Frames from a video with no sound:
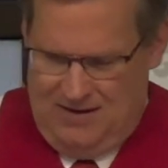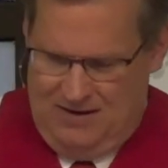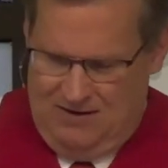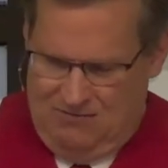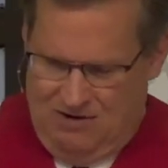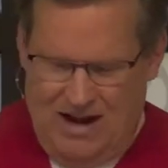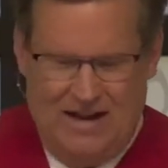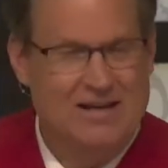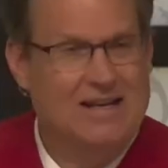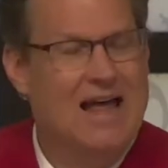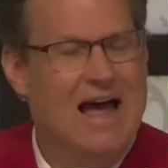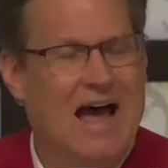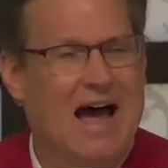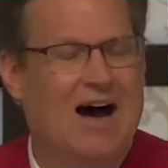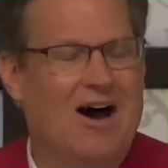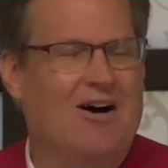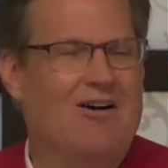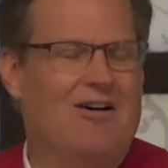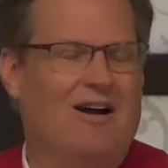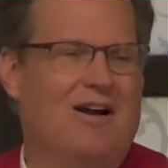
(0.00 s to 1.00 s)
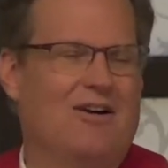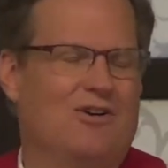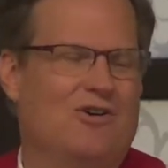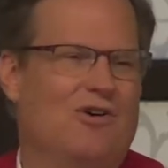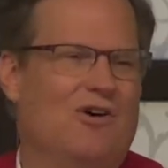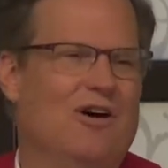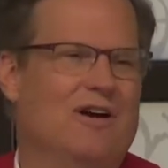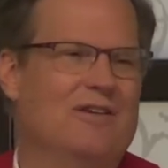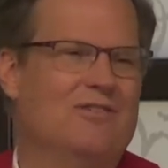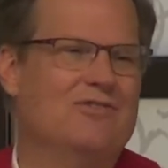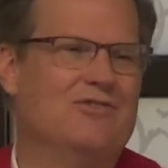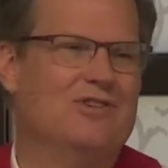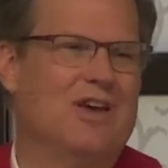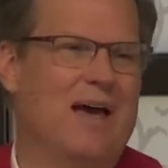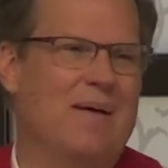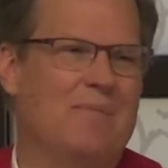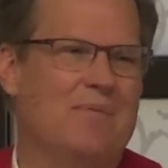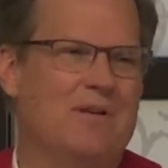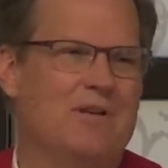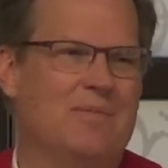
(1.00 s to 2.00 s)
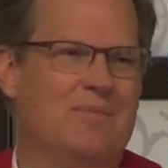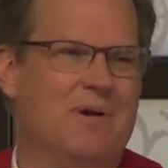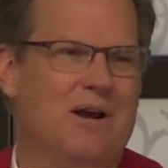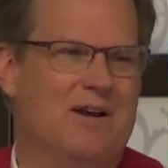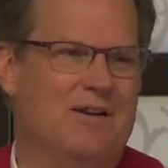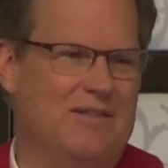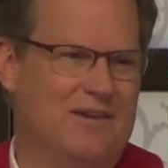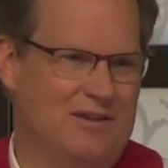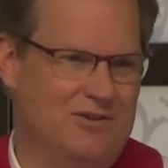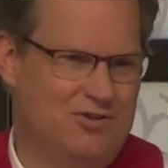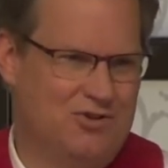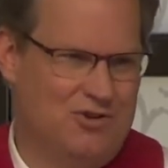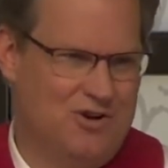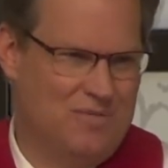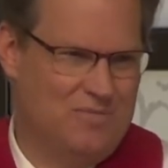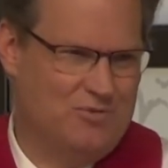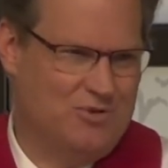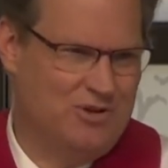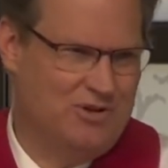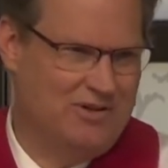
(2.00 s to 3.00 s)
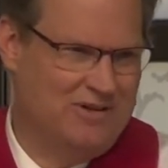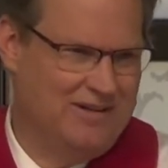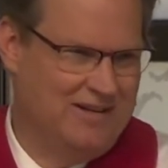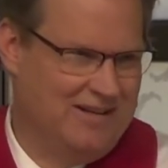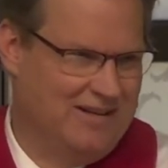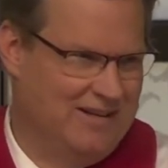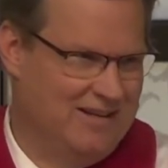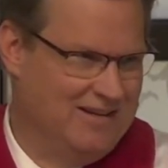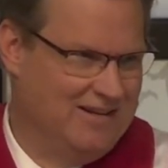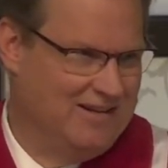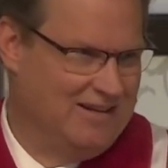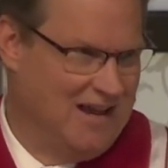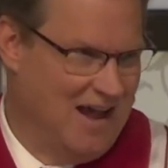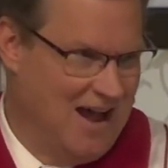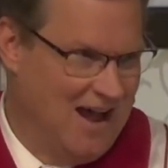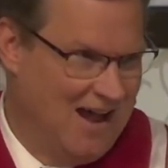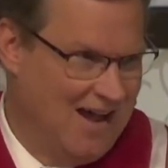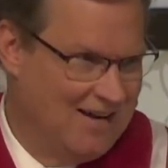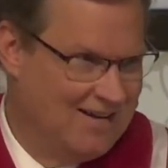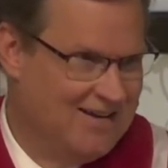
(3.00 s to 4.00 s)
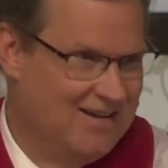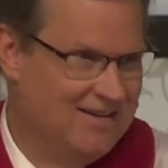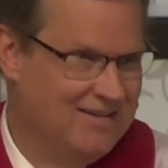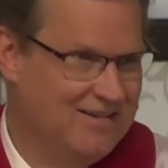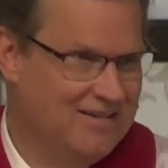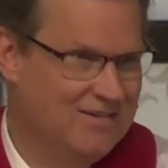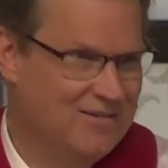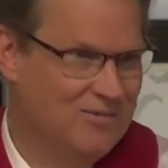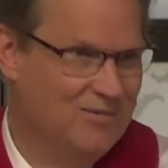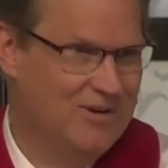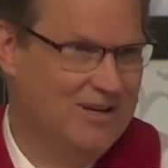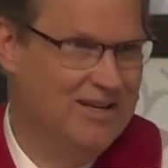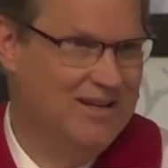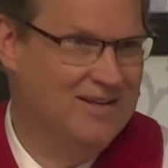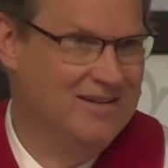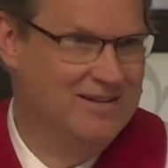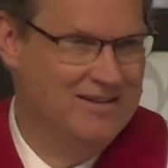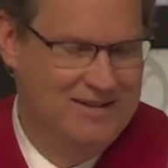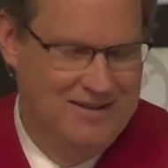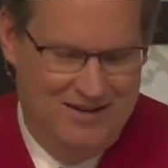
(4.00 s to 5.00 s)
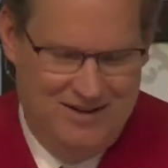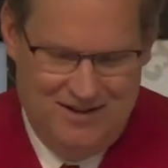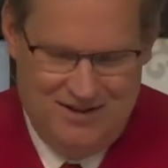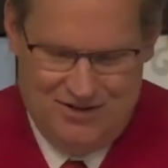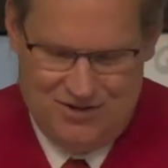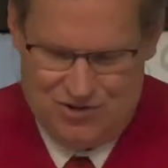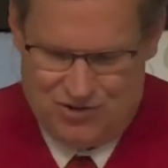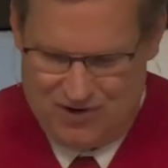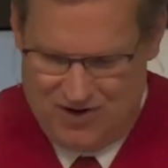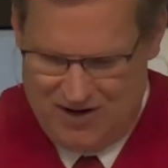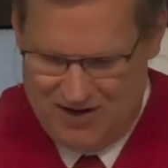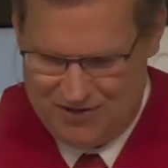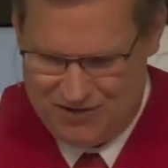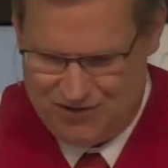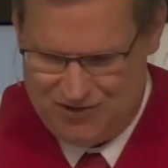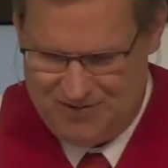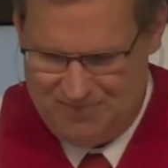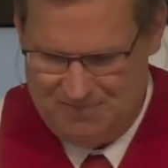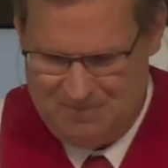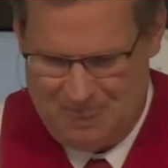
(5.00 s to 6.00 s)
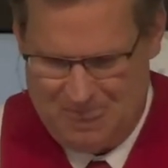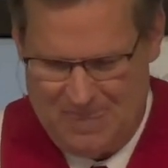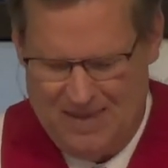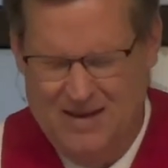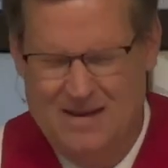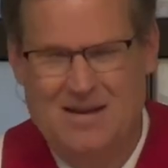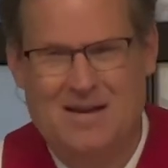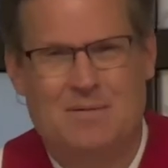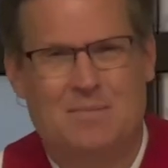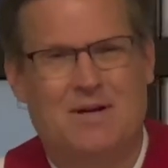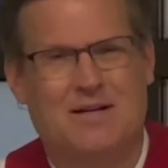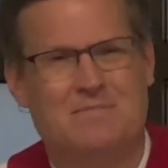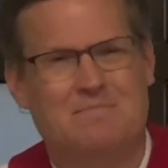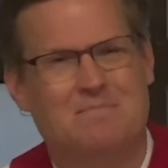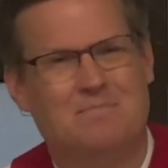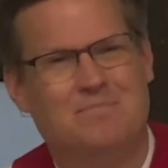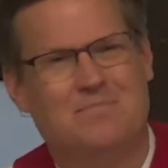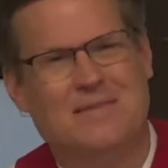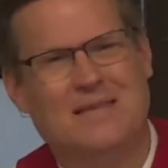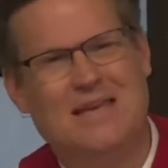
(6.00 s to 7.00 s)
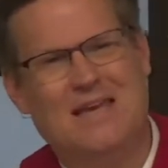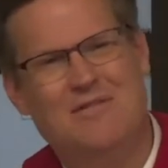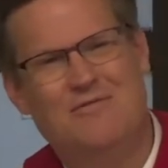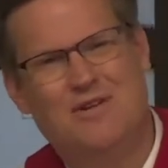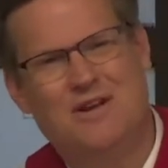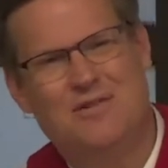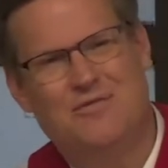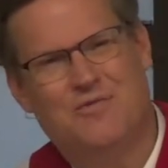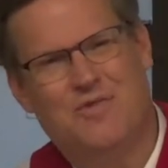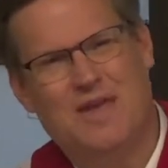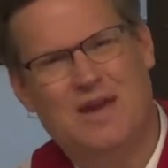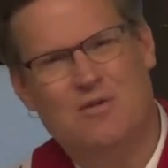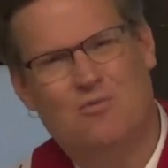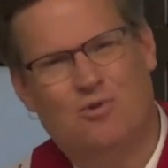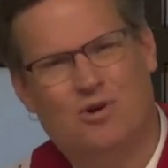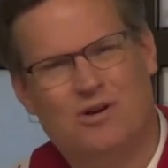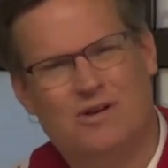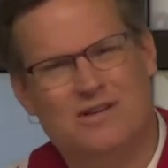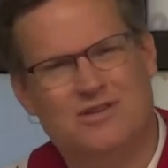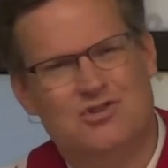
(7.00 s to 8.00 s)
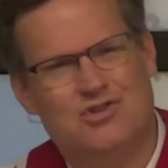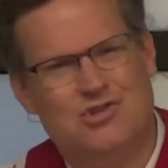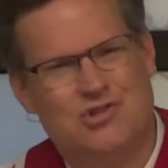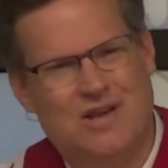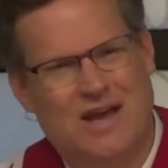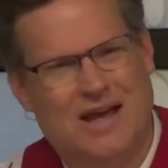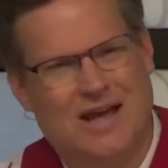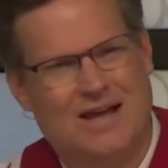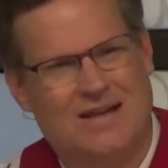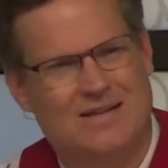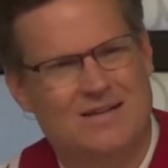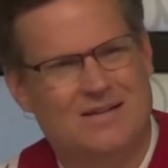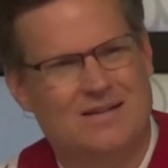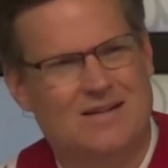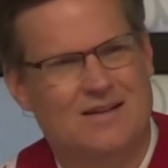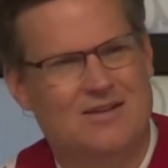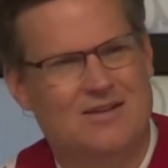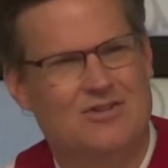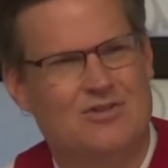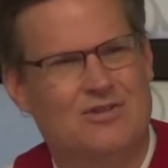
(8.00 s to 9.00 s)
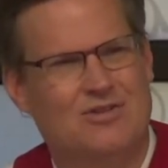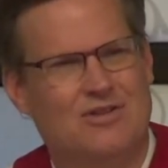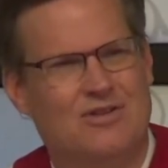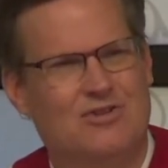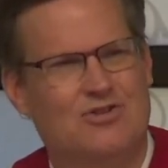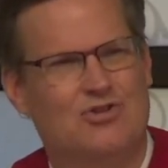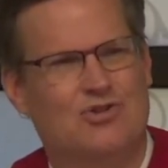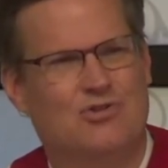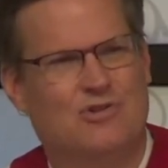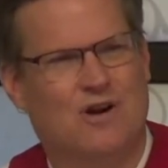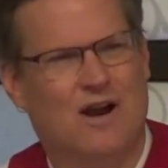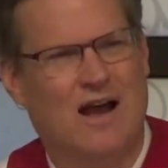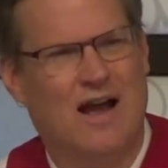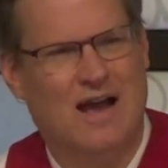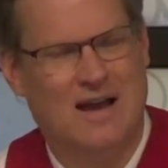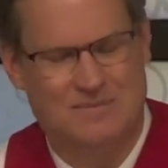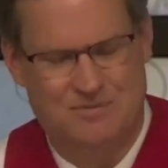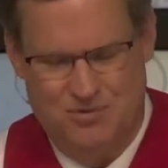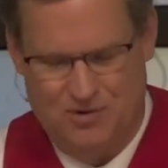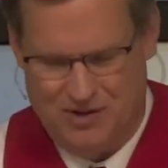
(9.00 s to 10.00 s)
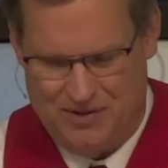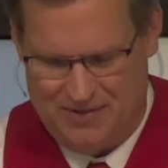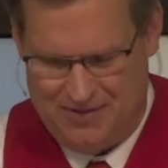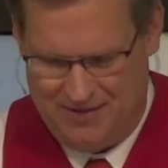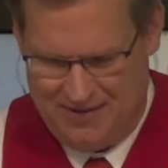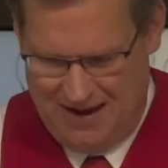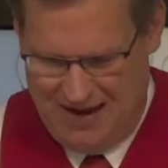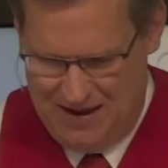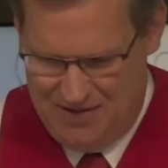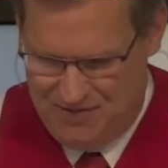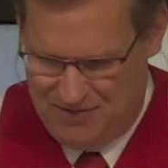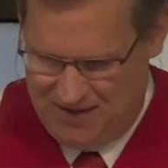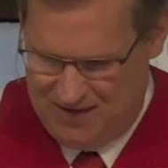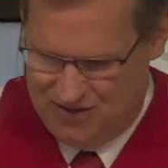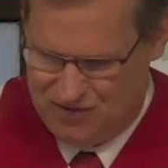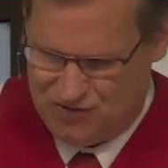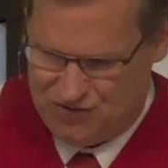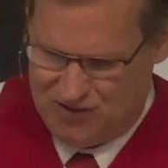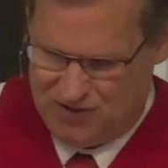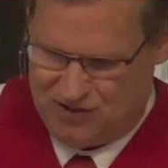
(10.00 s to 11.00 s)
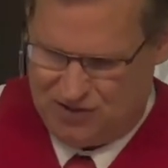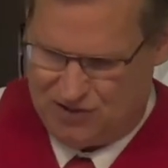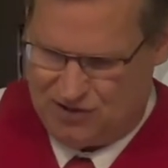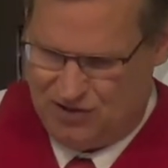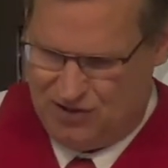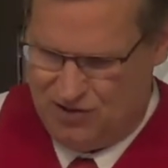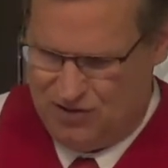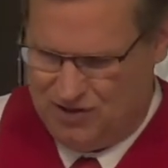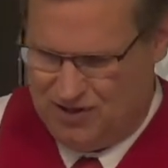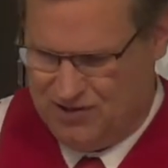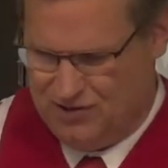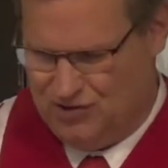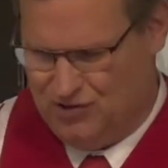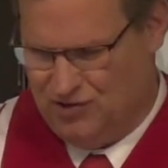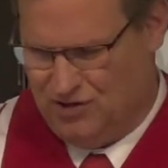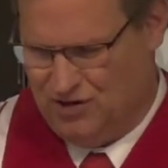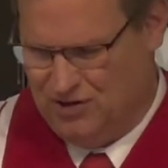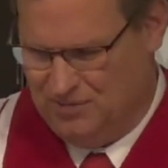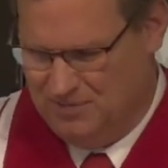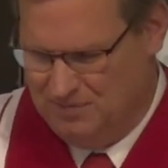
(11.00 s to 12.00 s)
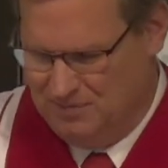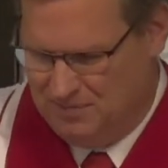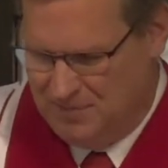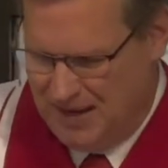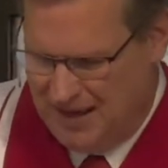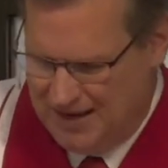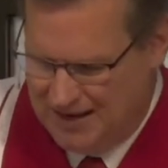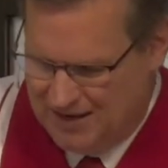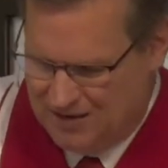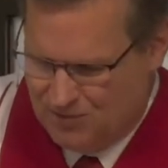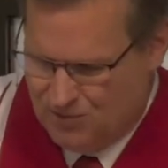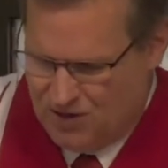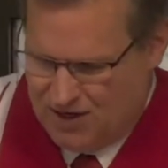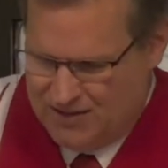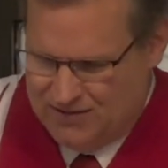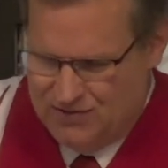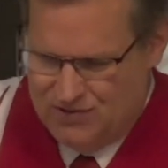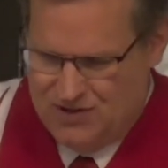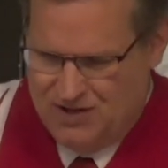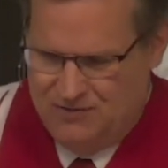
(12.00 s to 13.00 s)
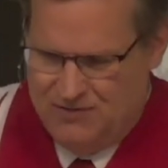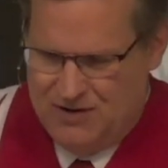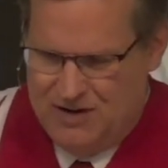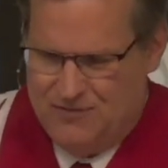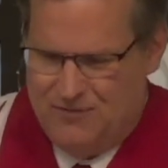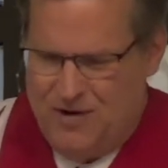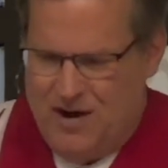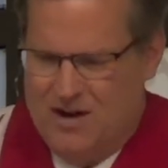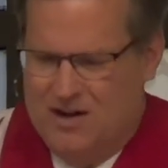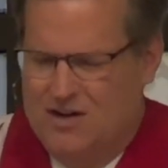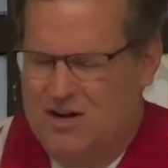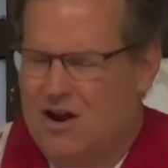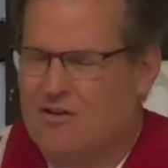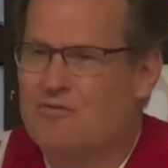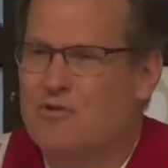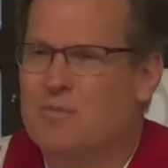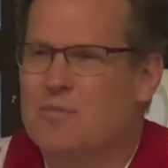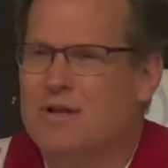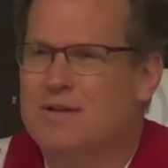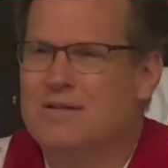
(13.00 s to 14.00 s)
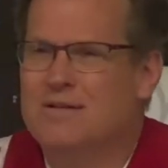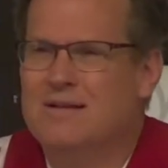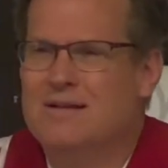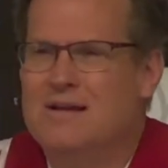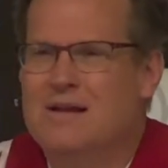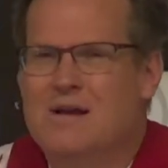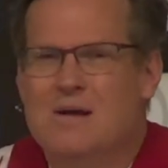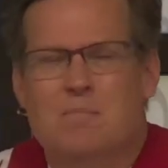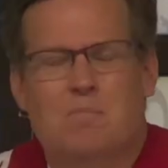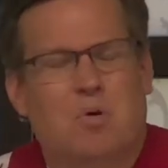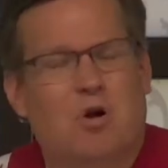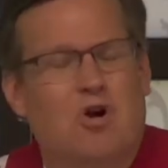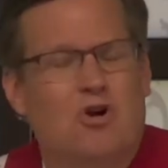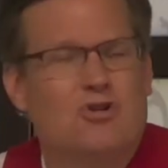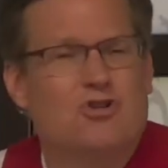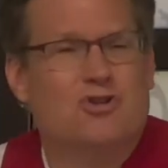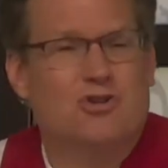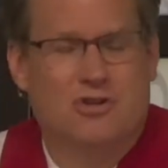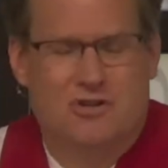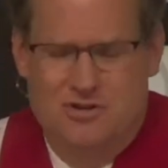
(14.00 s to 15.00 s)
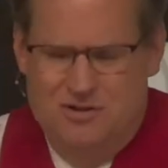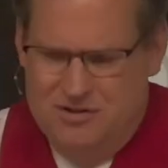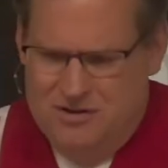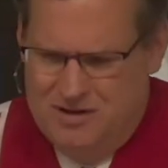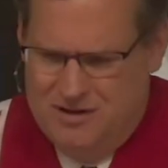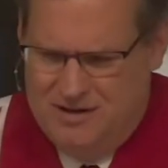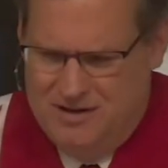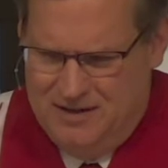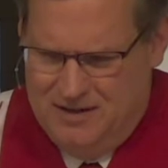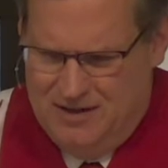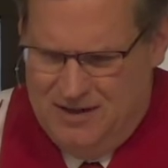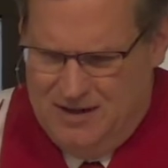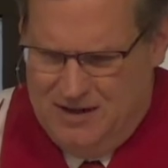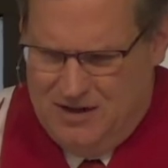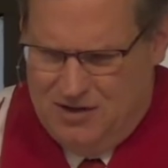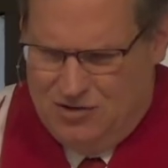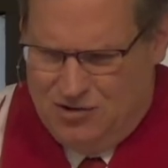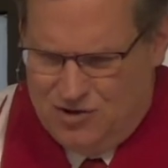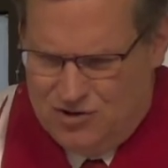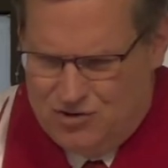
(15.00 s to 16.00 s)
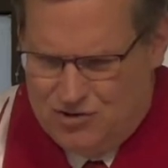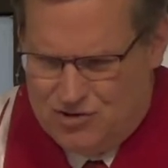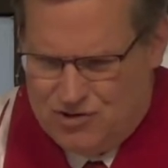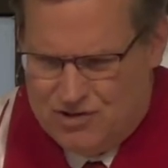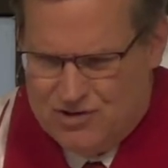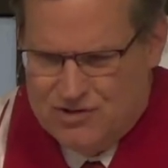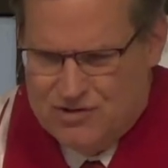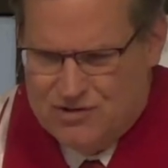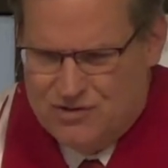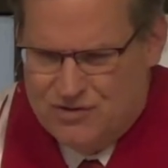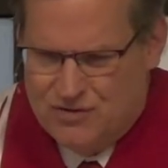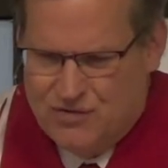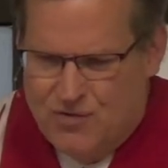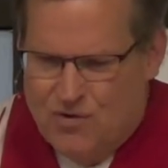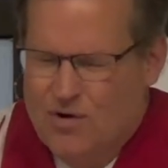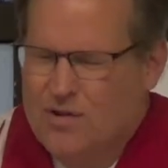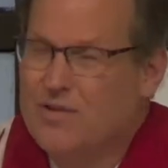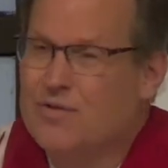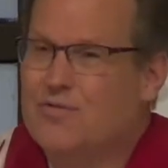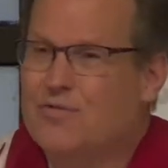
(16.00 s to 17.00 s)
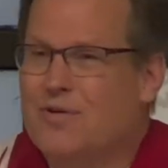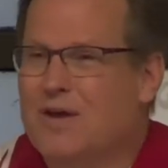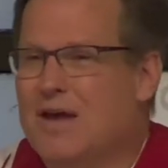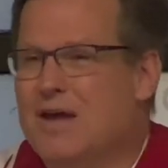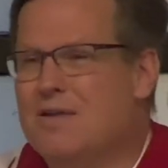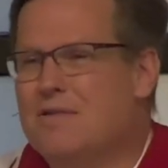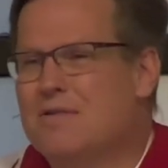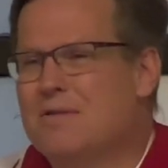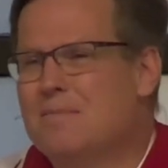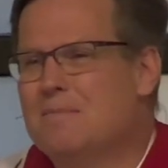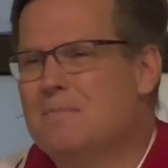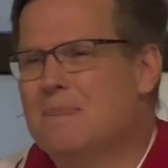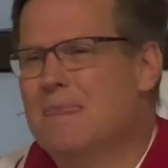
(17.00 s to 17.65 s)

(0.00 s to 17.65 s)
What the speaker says: Right now, our coins happen to bear the inscription, "In God we trust." But even if they were instead inscribed with atheistic slogans or pagan ones, even if our government persecuted Christians for the faith,